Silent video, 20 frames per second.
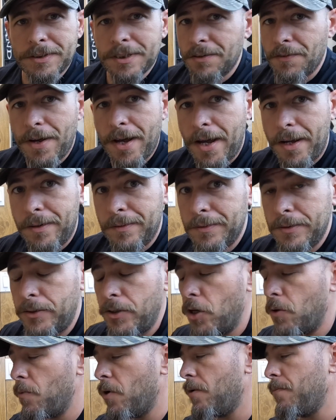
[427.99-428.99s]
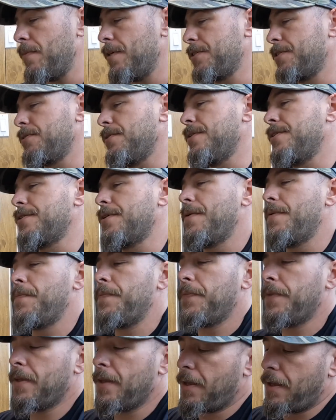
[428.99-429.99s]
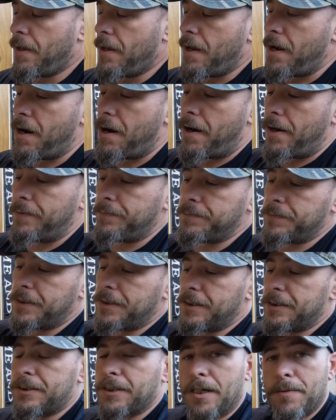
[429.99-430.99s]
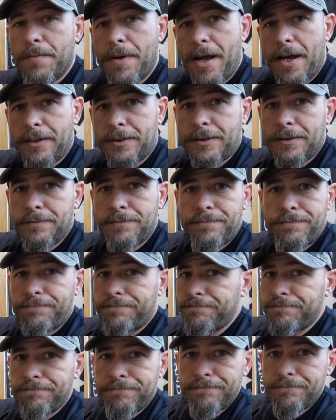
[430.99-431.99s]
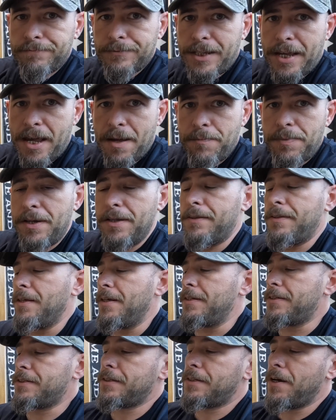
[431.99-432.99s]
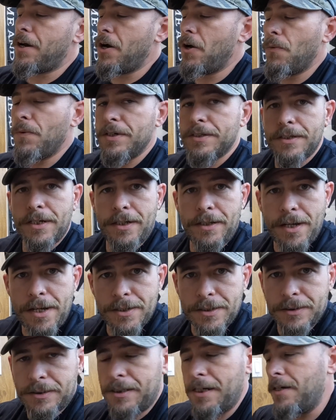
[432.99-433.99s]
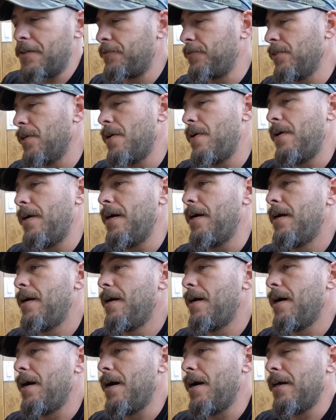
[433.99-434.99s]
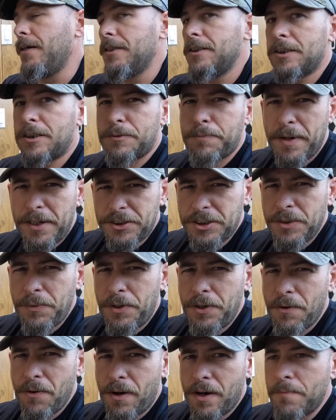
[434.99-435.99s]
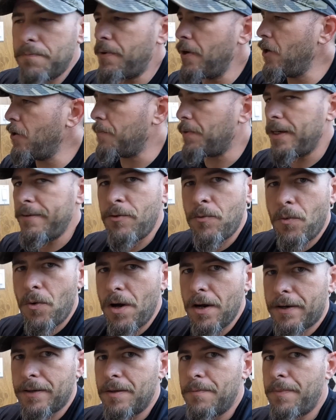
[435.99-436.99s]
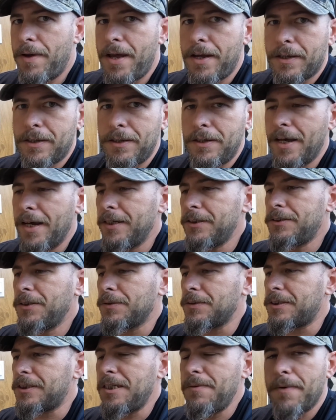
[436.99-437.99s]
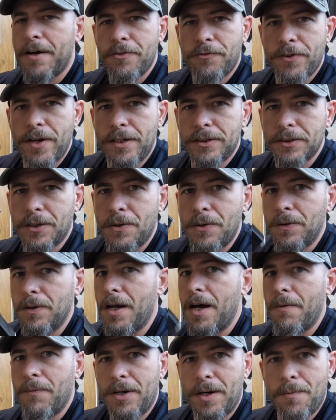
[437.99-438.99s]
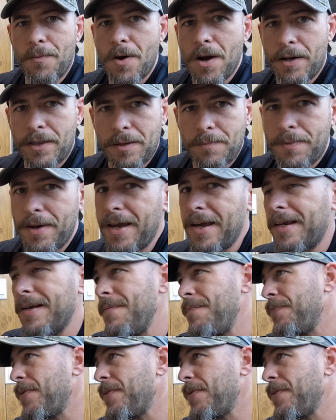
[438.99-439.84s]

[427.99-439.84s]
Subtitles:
I've had, no more mysteries. All right, sun mask. Can't beat this. Always need these in South Florida, especially when you're on a boat, but even walking the bank. You guys don't see my face a whole lot when I'm walking the bank.